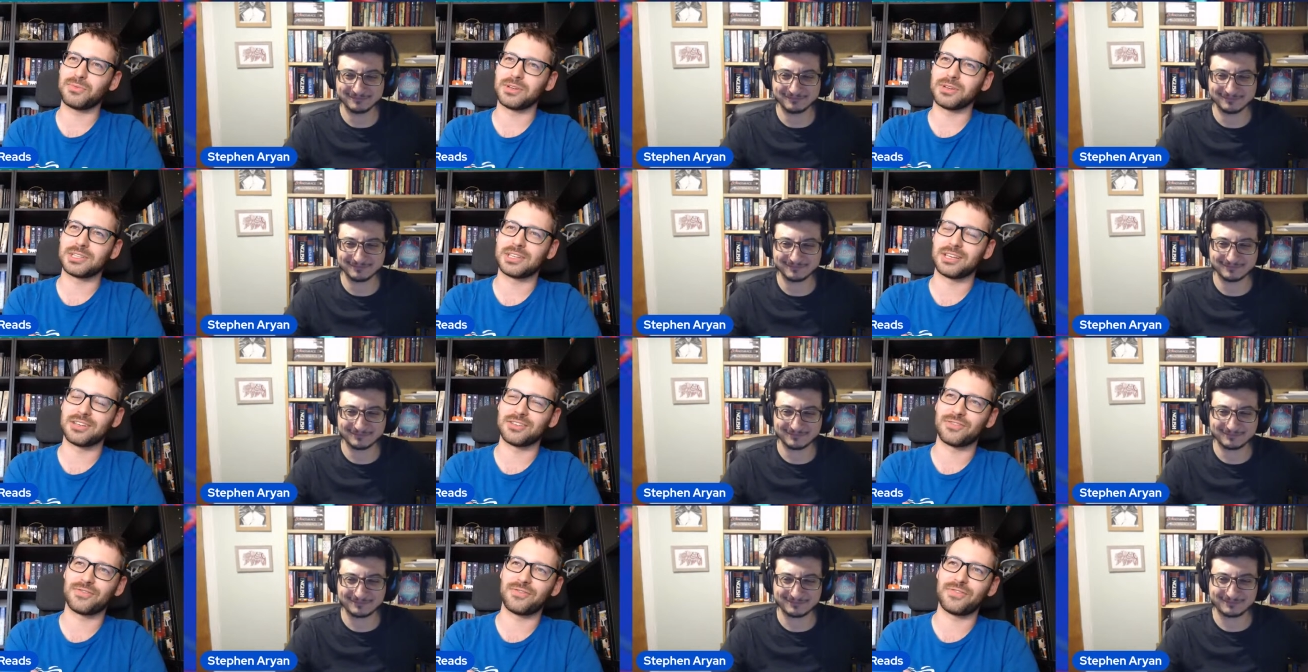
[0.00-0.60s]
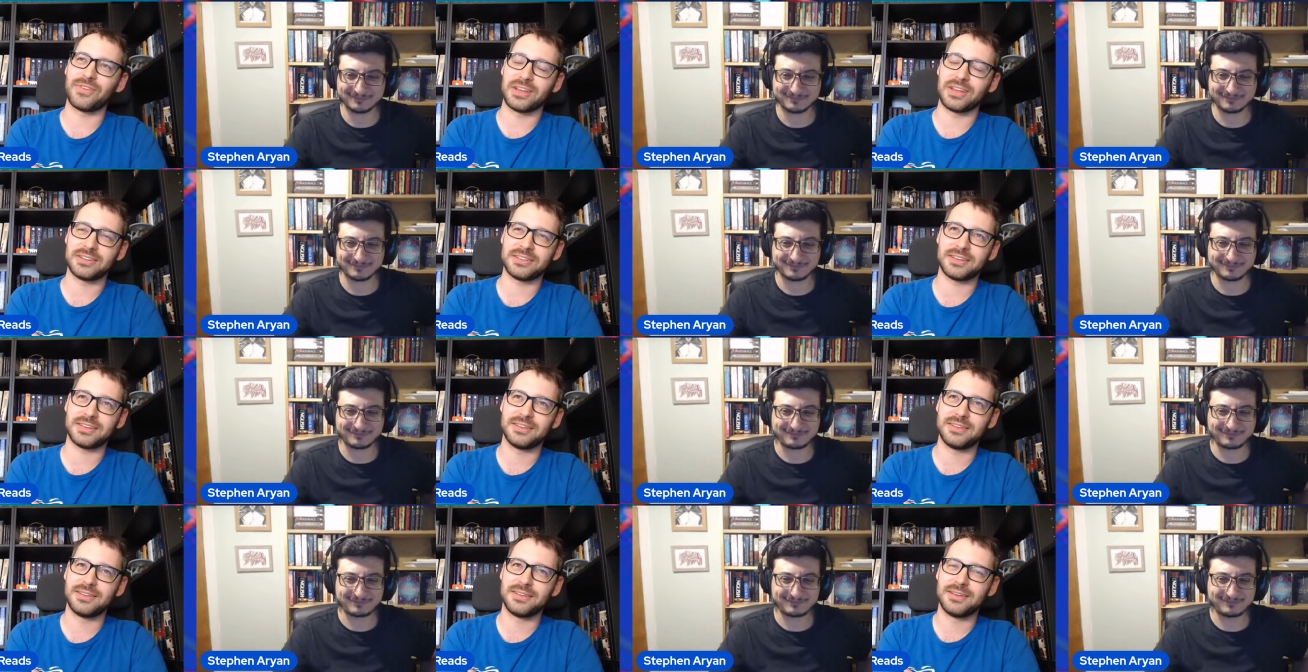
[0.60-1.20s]
Speaker 1: was his feet.
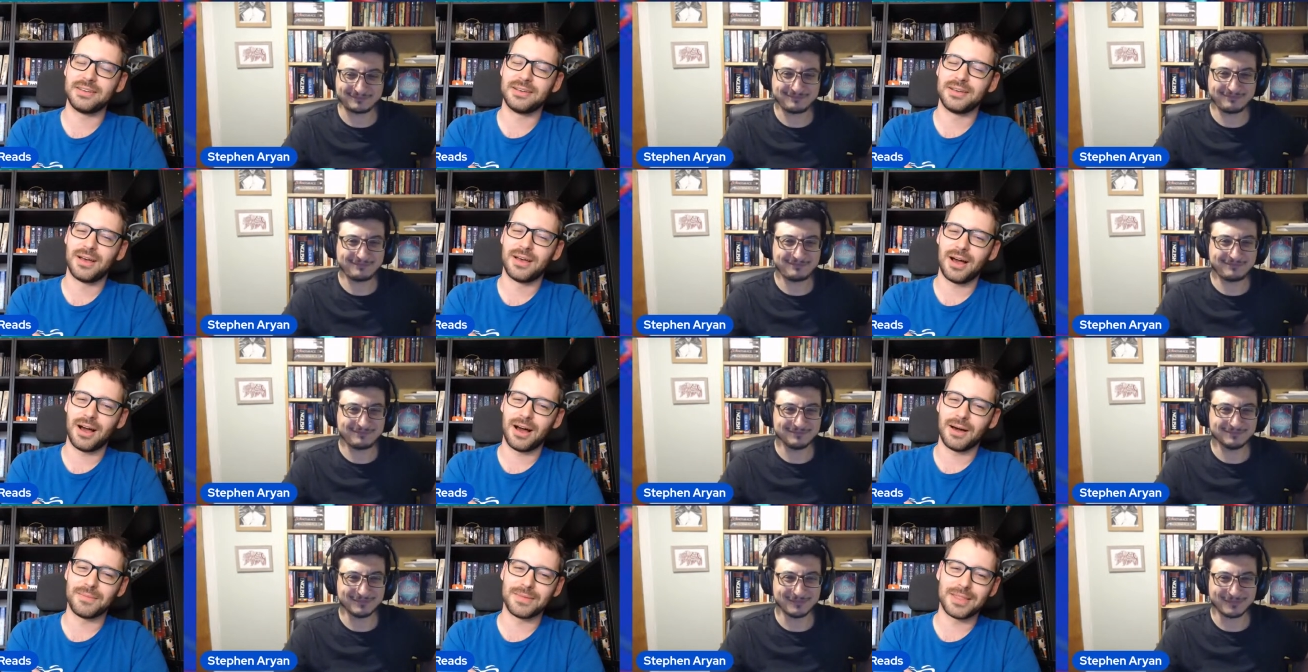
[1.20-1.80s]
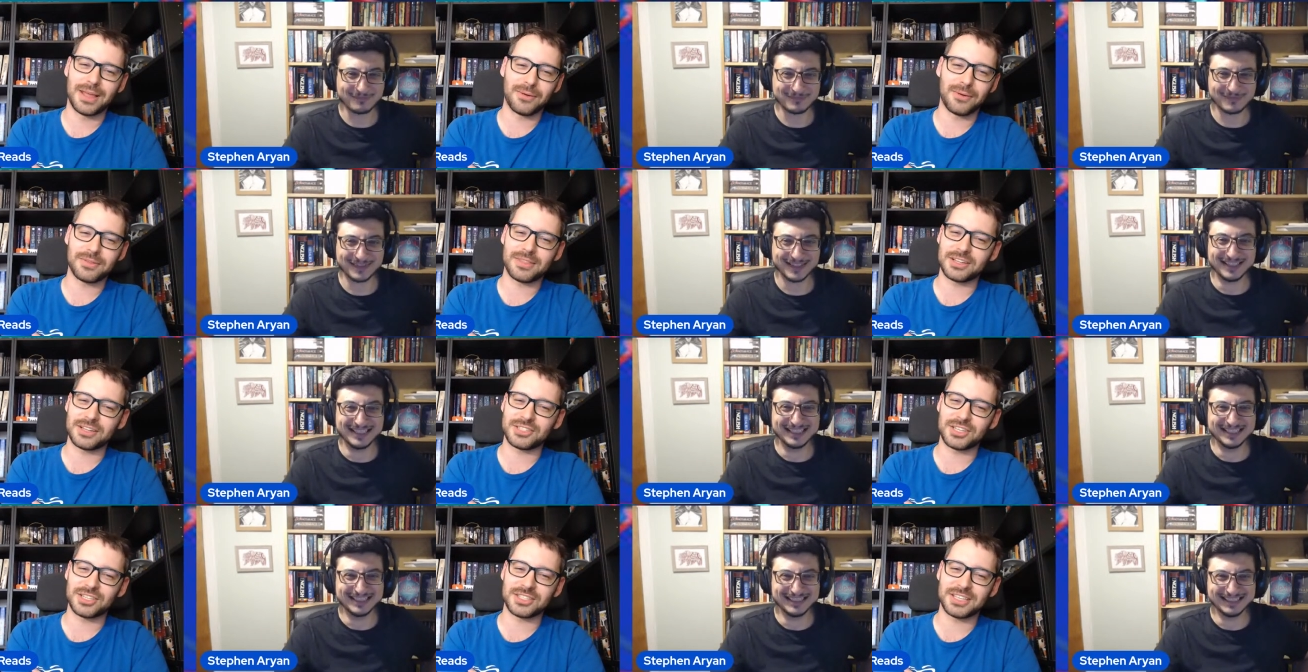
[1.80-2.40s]
Um, they were
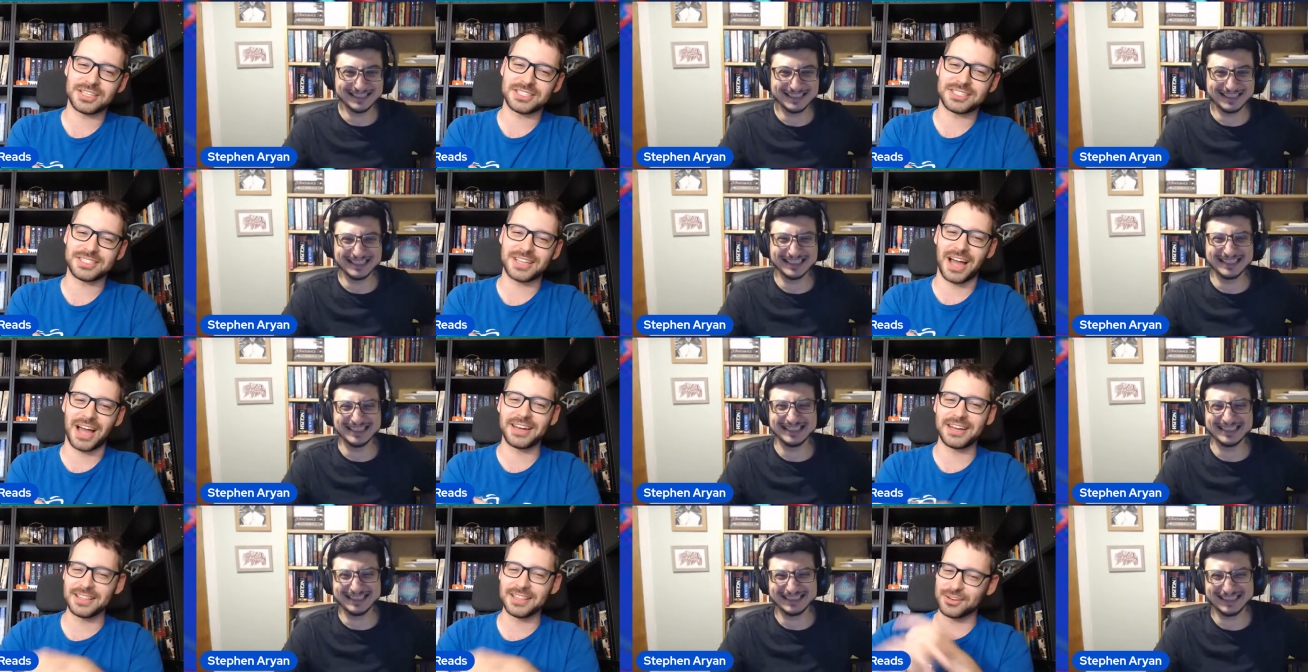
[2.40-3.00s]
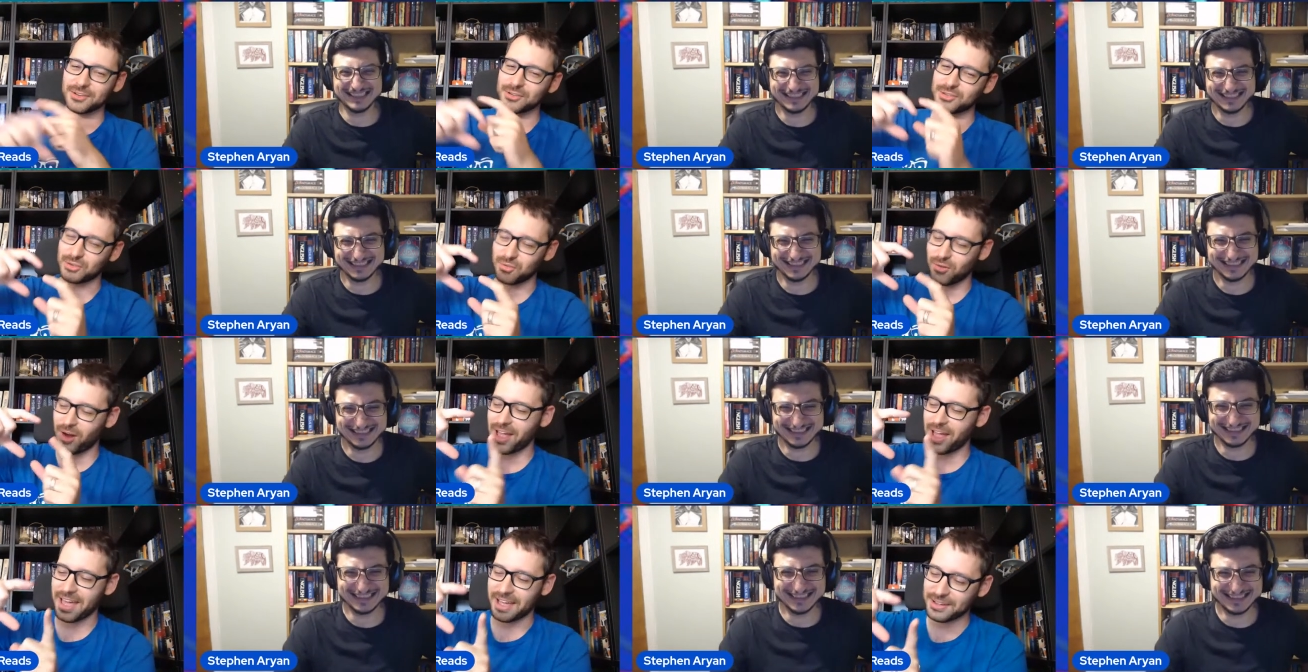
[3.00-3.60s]
they're just these tiny little
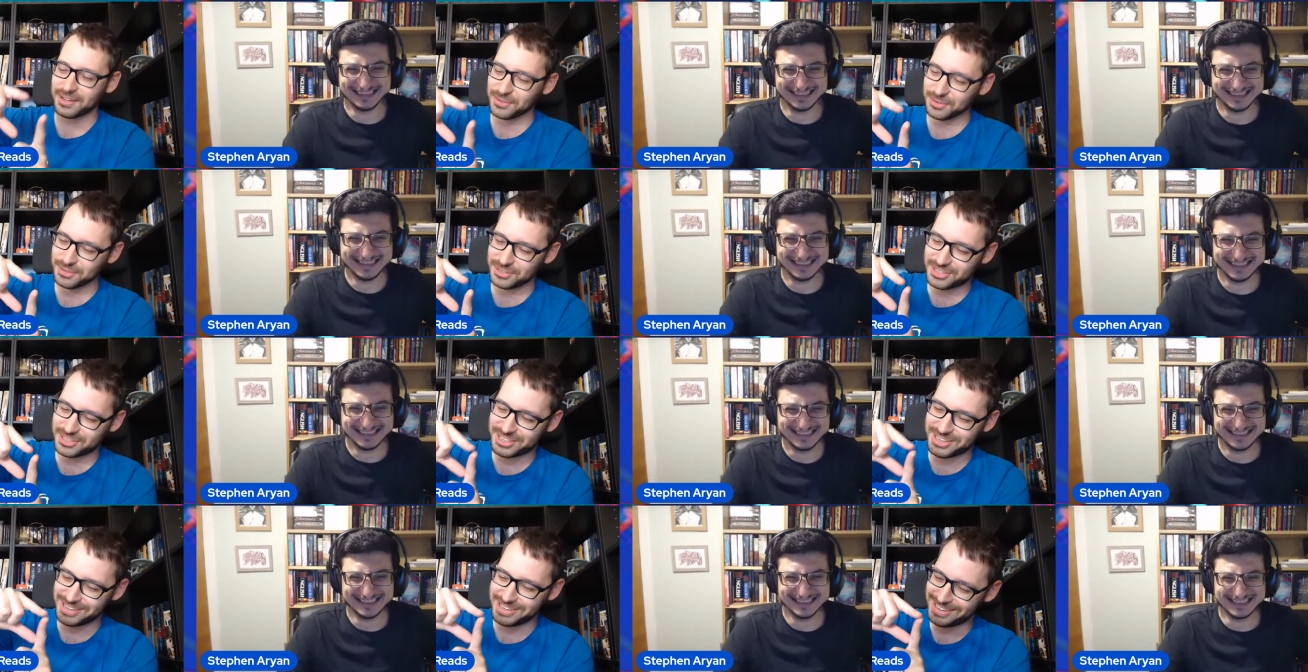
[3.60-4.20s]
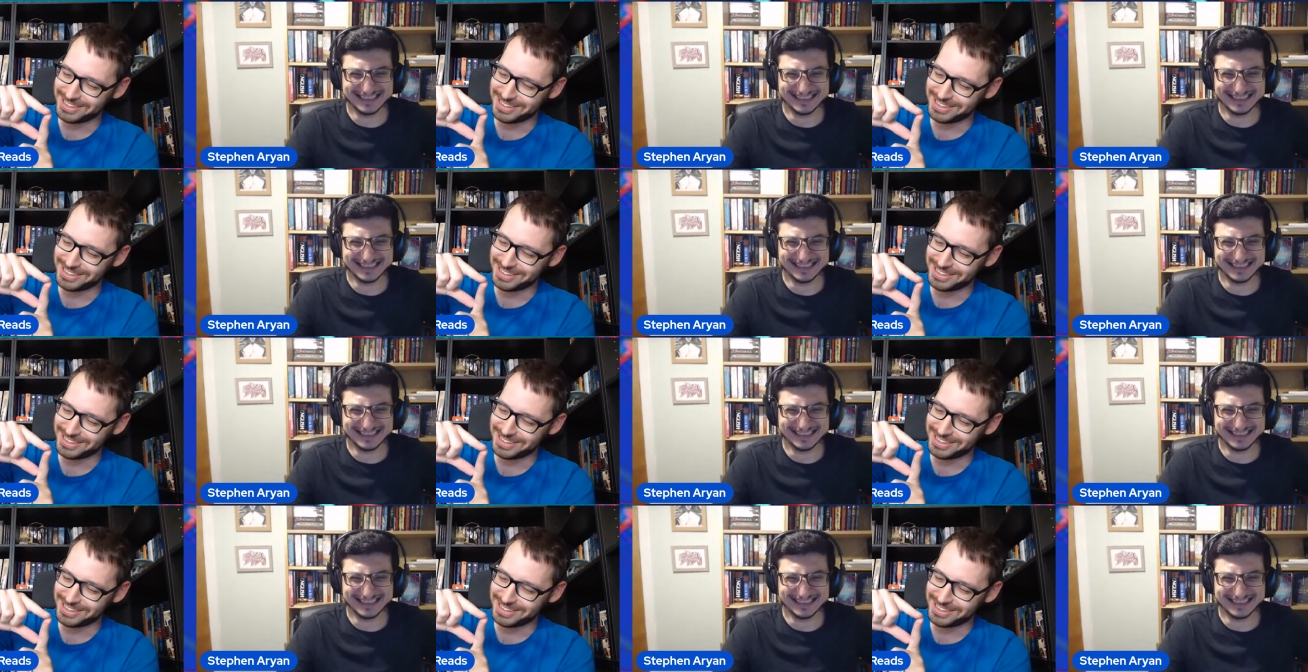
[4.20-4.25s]
triangles,